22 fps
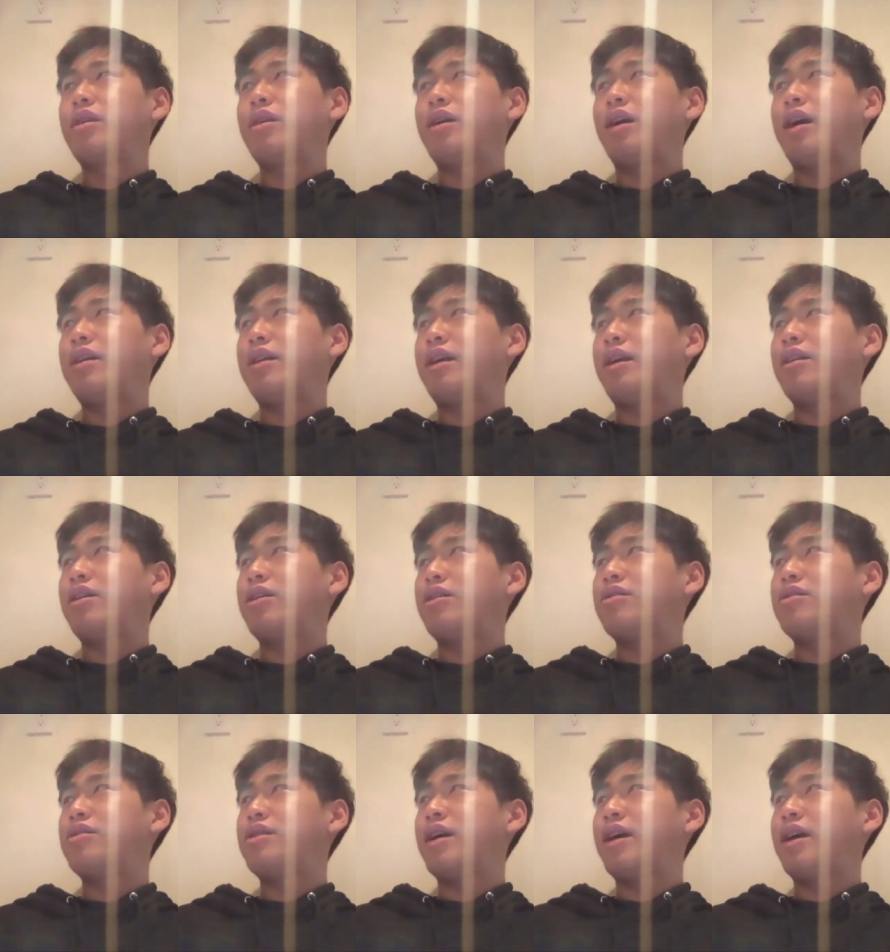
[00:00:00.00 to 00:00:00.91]
I think
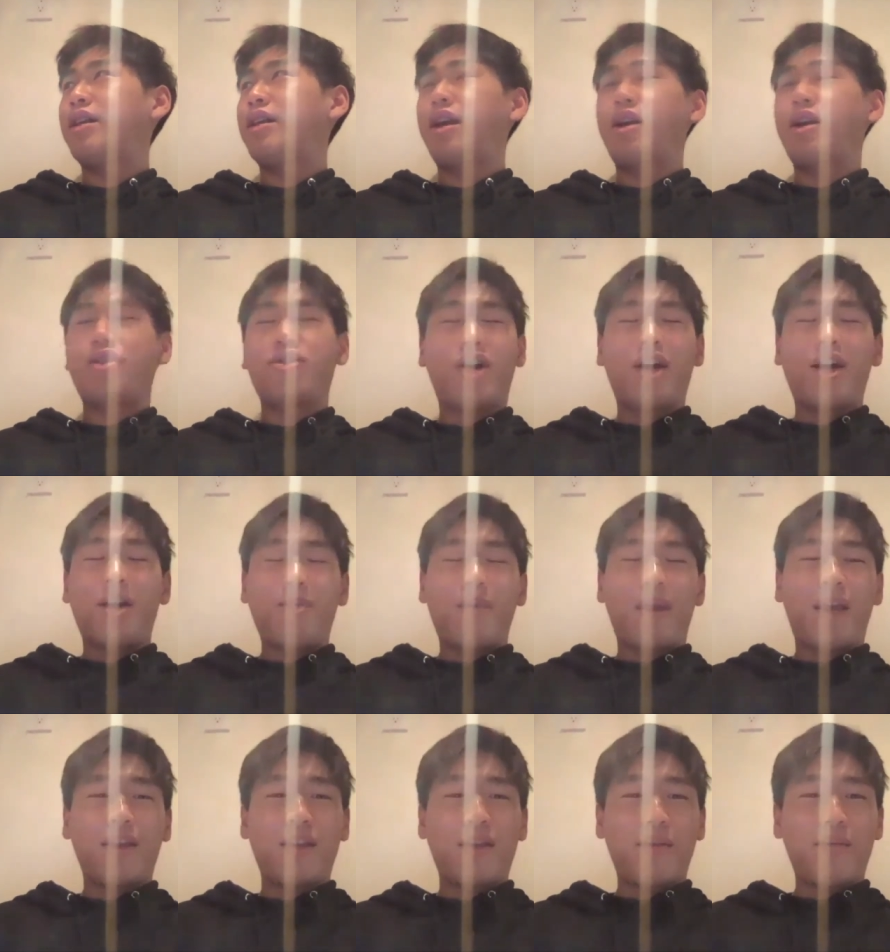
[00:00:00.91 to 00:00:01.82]
there's like they're trying to
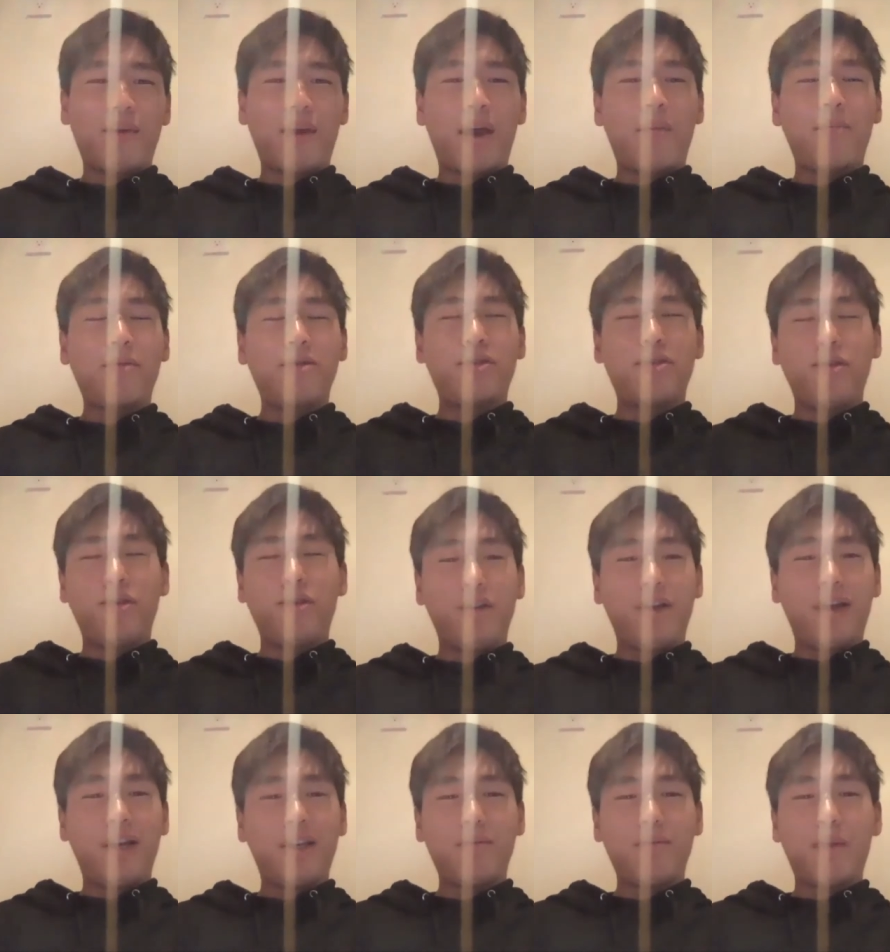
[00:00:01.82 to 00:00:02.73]
make the opportunity
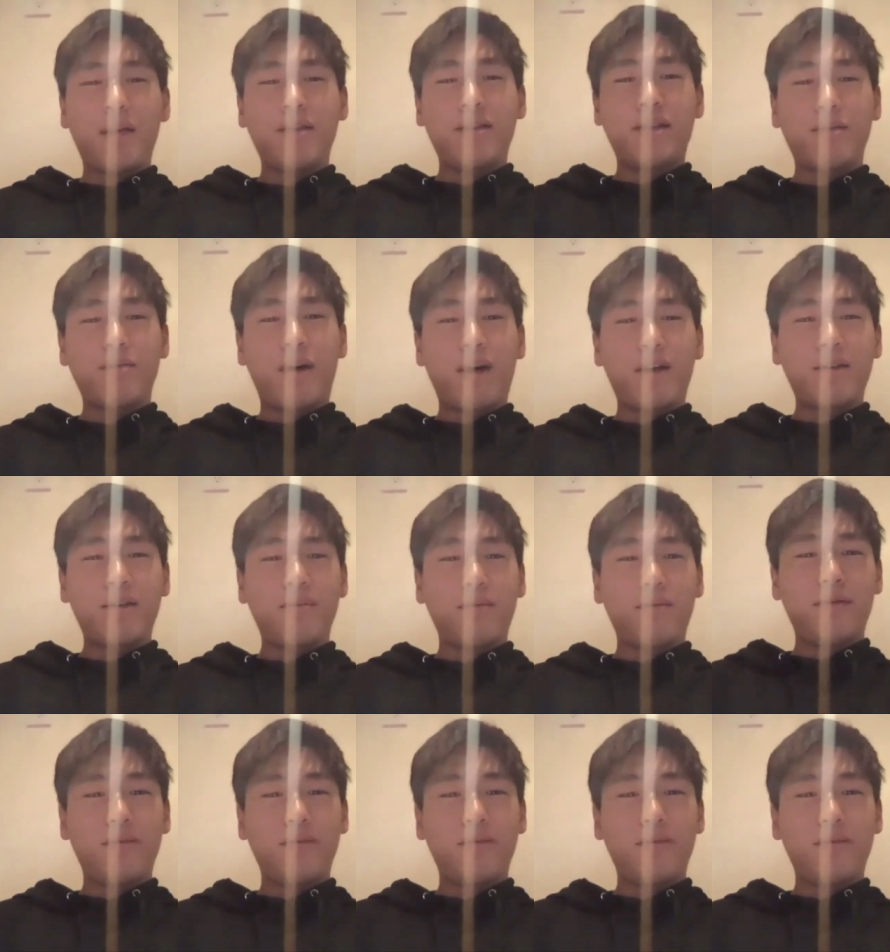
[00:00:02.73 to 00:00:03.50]
as best as possible.